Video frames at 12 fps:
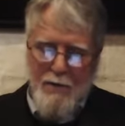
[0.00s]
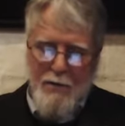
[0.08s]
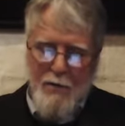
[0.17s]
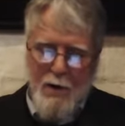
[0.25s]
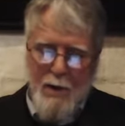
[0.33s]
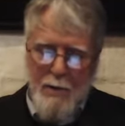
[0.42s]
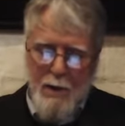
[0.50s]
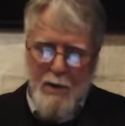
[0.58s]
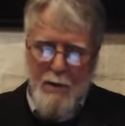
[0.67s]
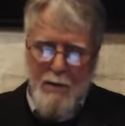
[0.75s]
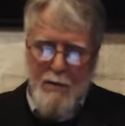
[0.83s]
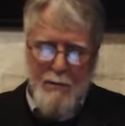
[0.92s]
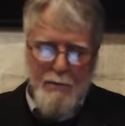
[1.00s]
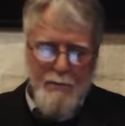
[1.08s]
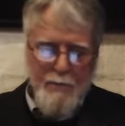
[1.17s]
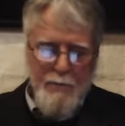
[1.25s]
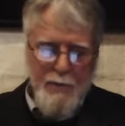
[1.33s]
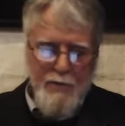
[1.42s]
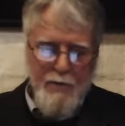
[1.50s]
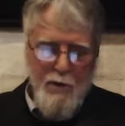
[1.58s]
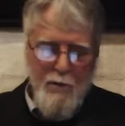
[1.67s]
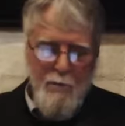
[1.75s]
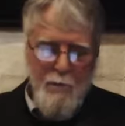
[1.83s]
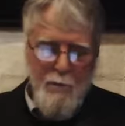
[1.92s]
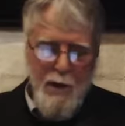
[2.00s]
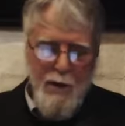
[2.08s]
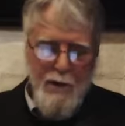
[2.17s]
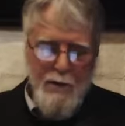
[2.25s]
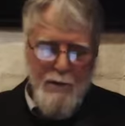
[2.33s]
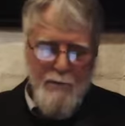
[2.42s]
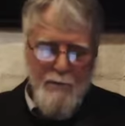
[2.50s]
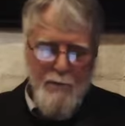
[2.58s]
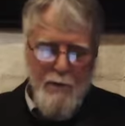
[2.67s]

its own amal, its own practice.